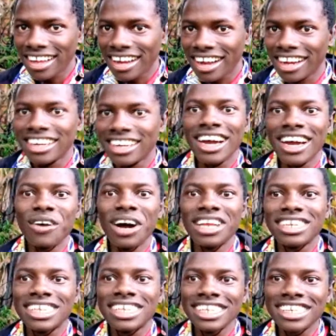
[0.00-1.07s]
And now I
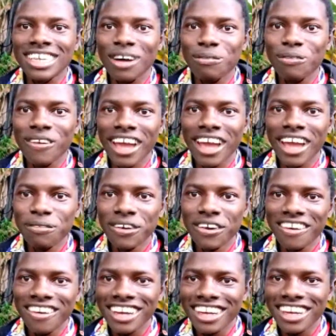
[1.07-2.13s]
see somewhere I'm
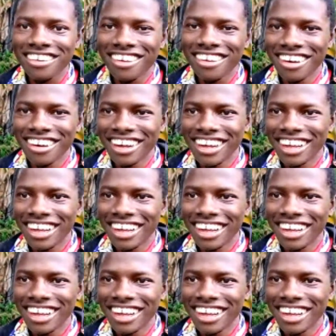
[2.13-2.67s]
going, you know.